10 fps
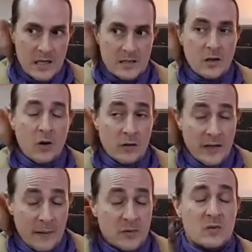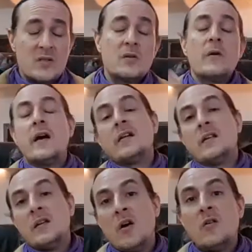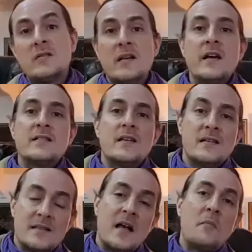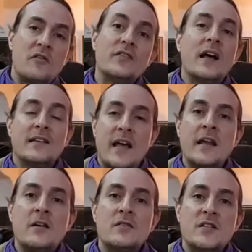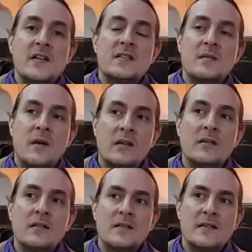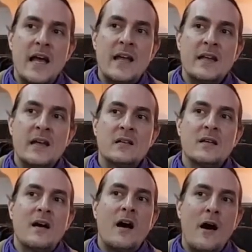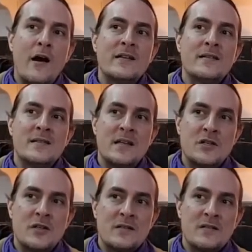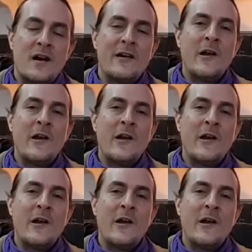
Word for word: So Neptune squaring the nodes is some of that energy. It's about understanding that our decisions are